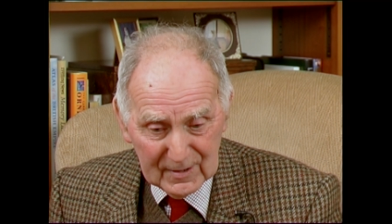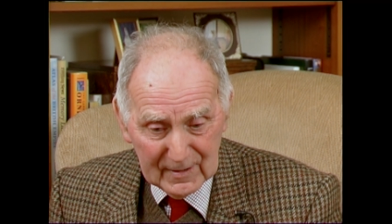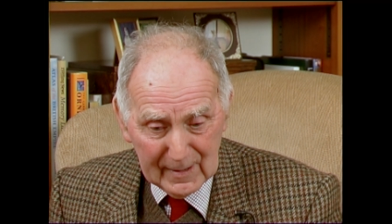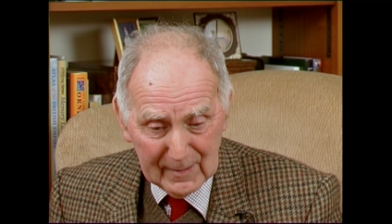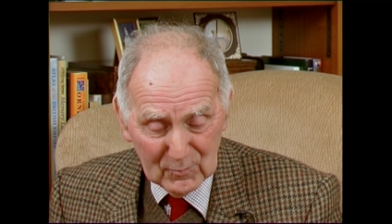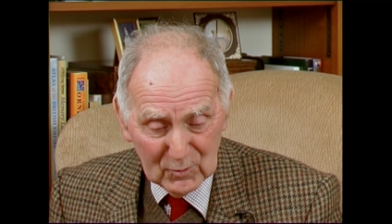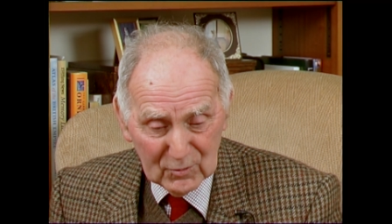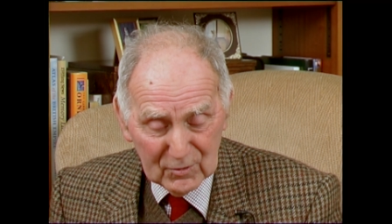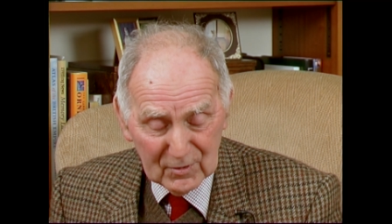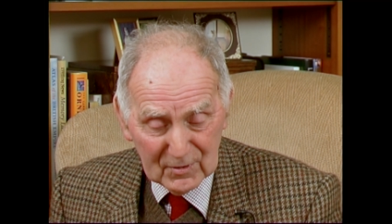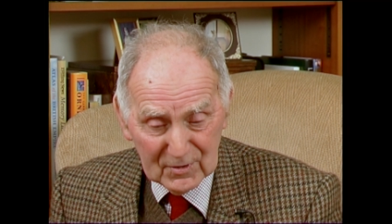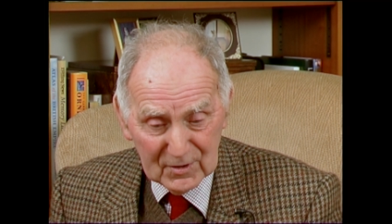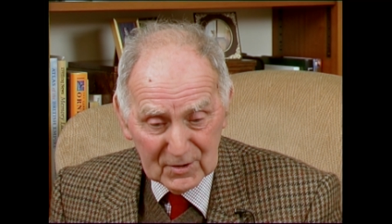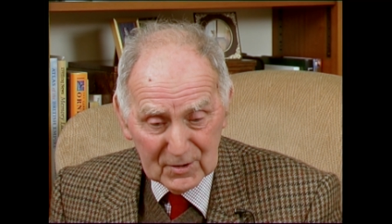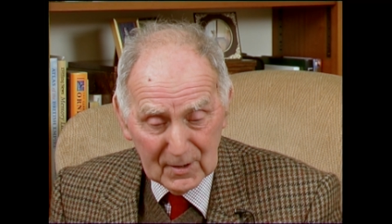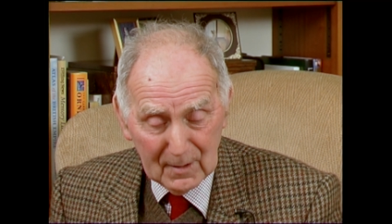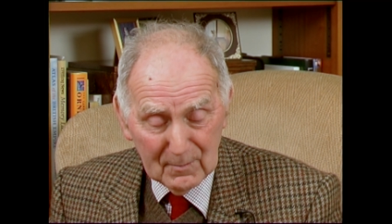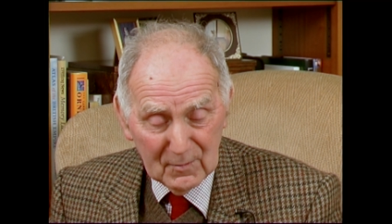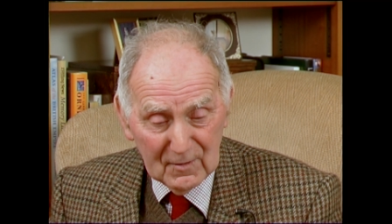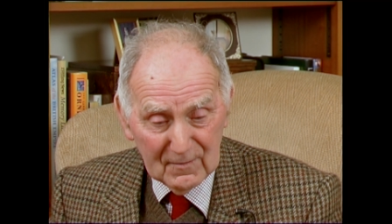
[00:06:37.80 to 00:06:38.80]
Shrapnel
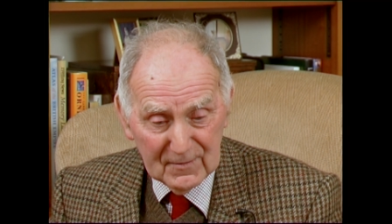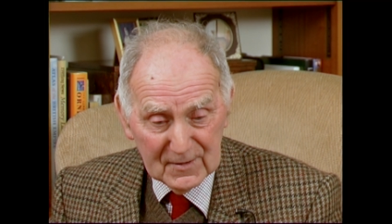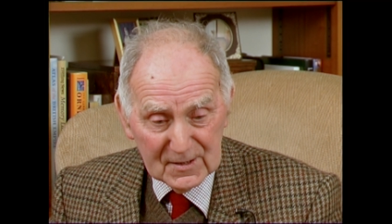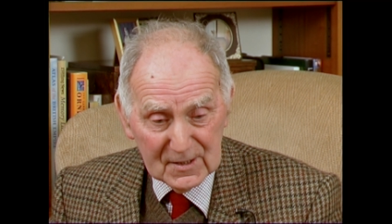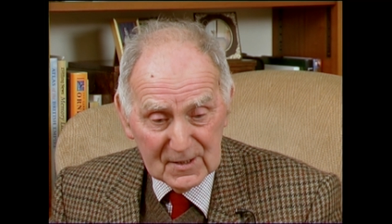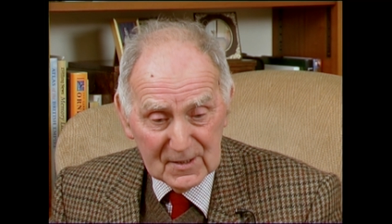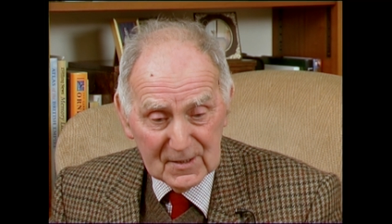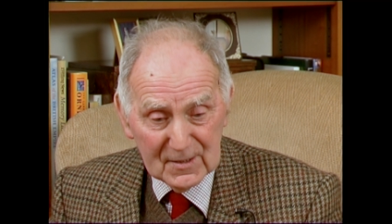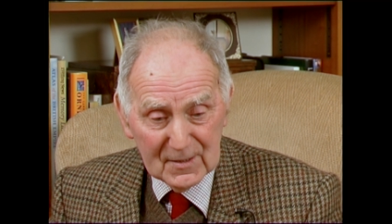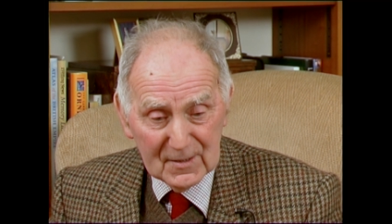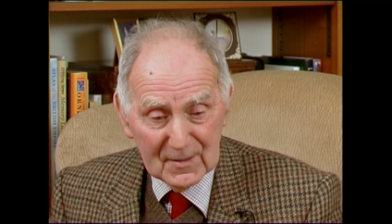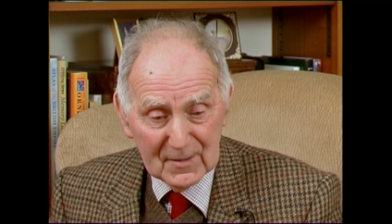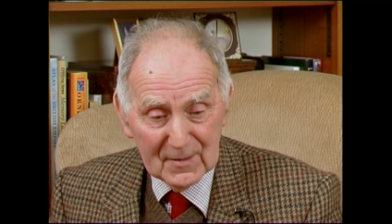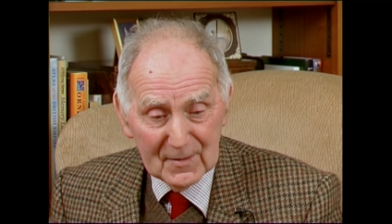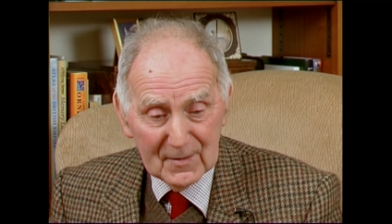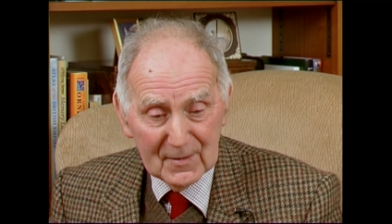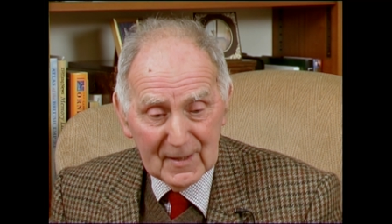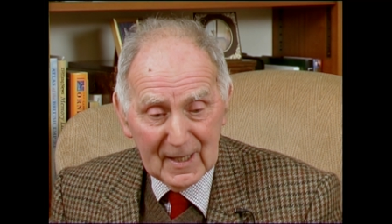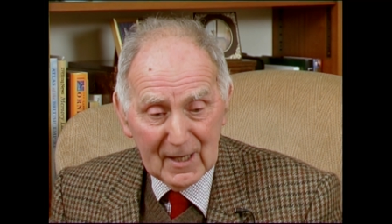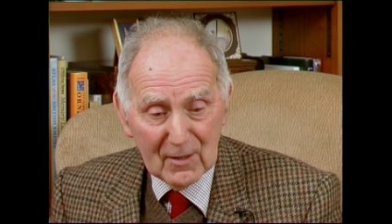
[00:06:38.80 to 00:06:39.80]
took the top off his
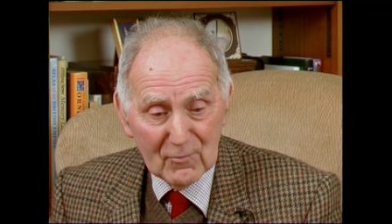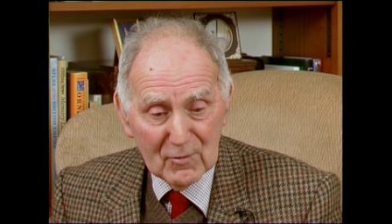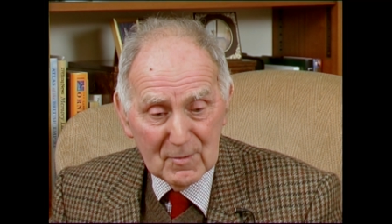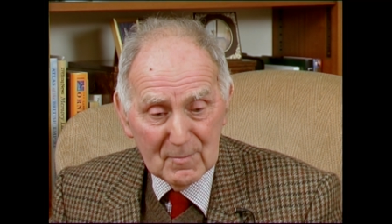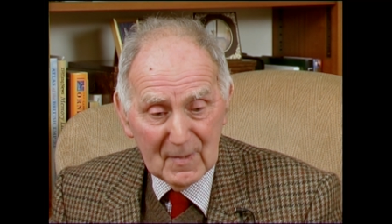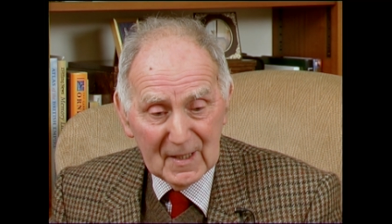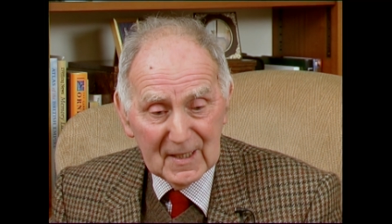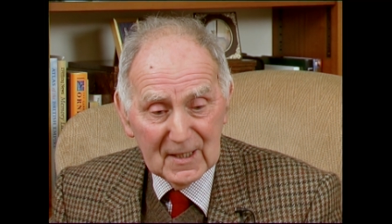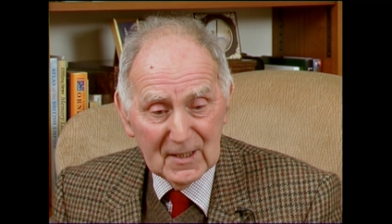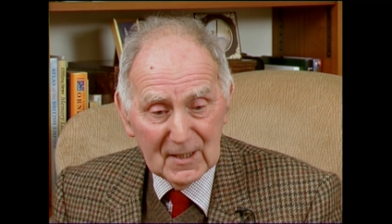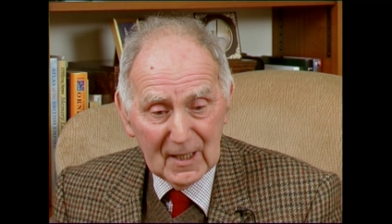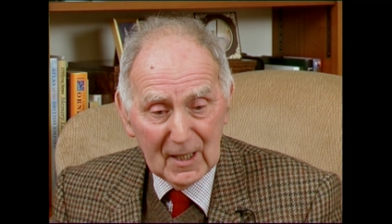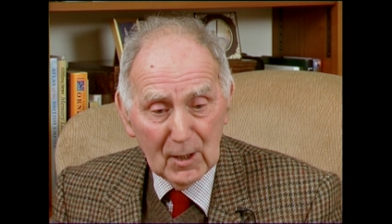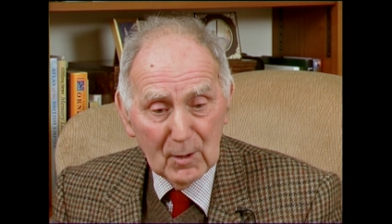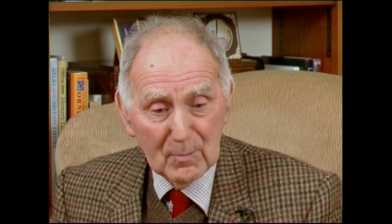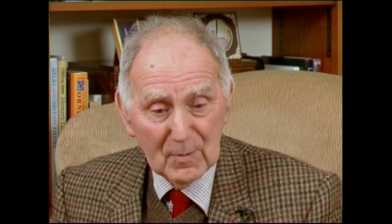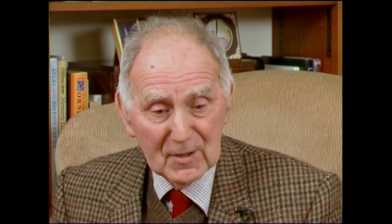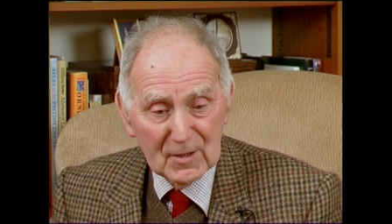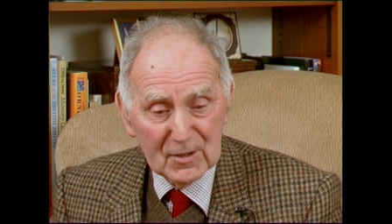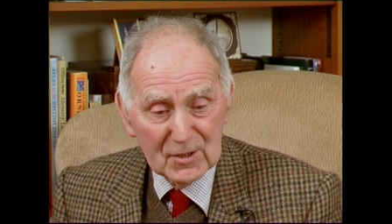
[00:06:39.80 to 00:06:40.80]
leg and that
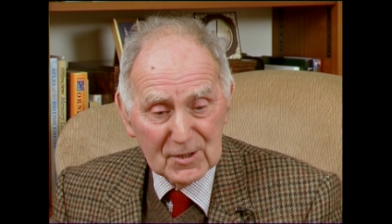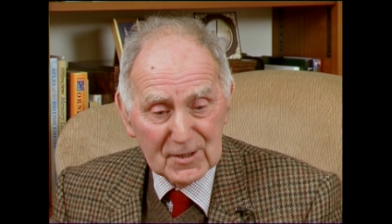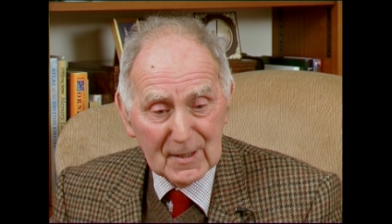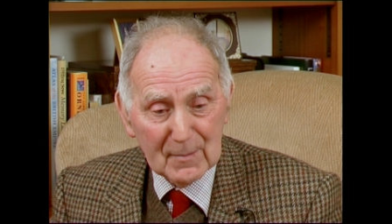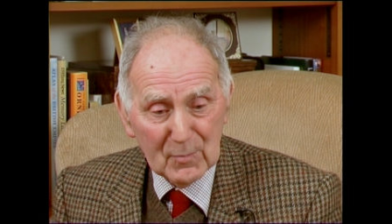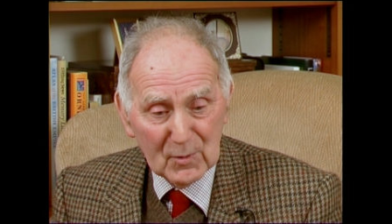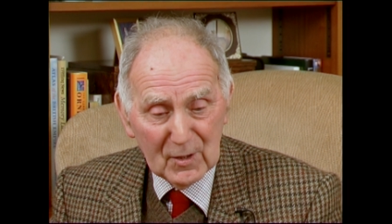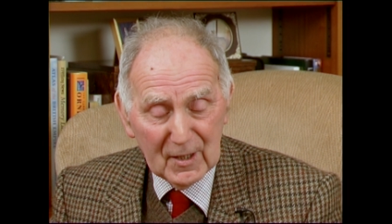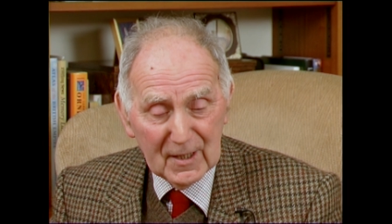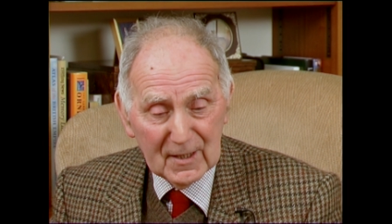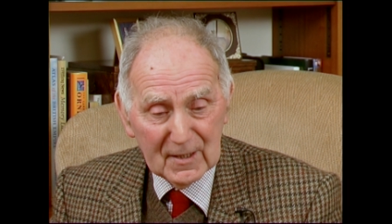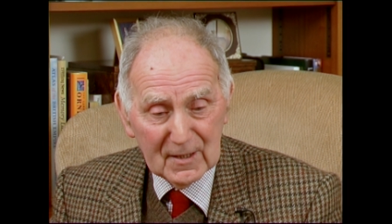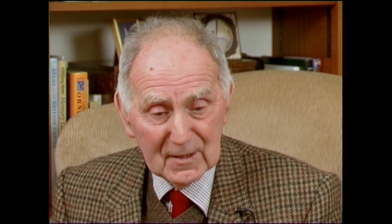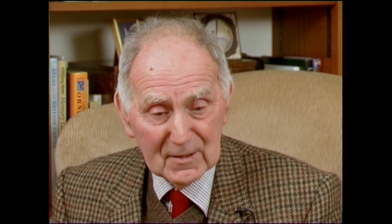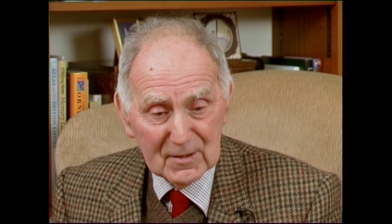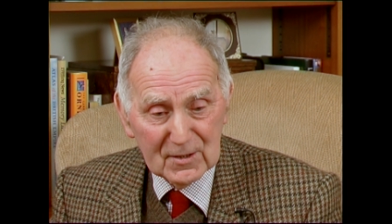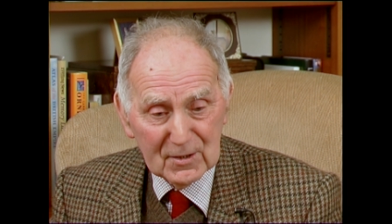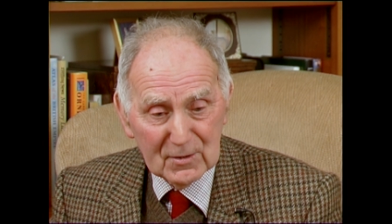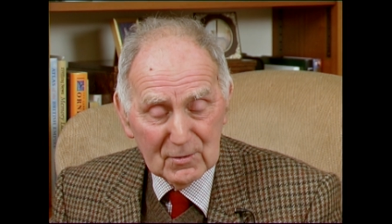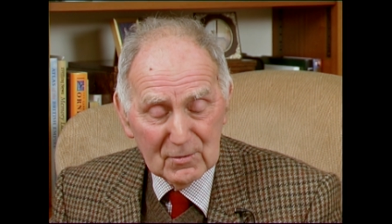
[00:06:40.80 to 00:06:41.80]
remained open and
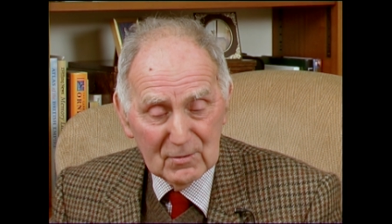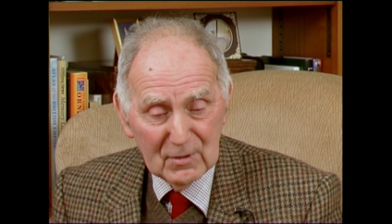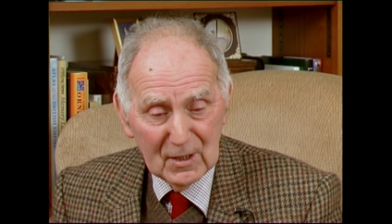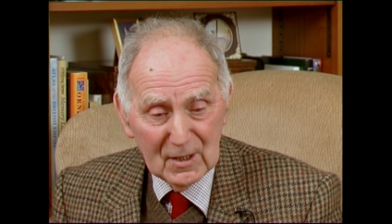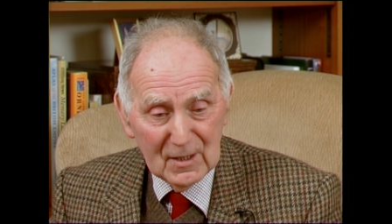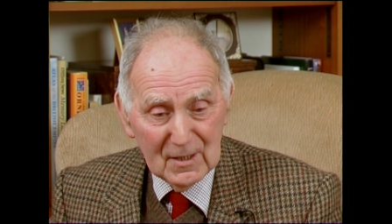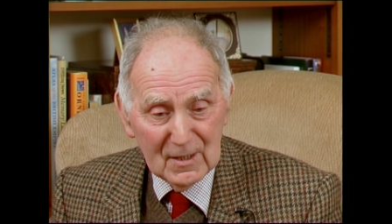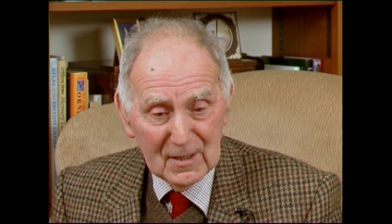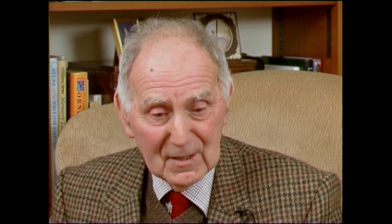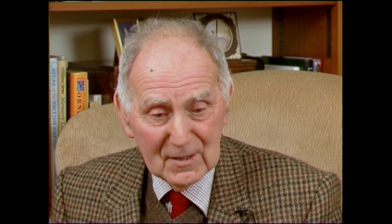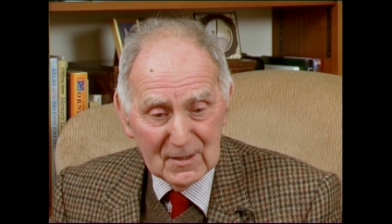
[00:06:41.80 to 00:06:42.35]
separating until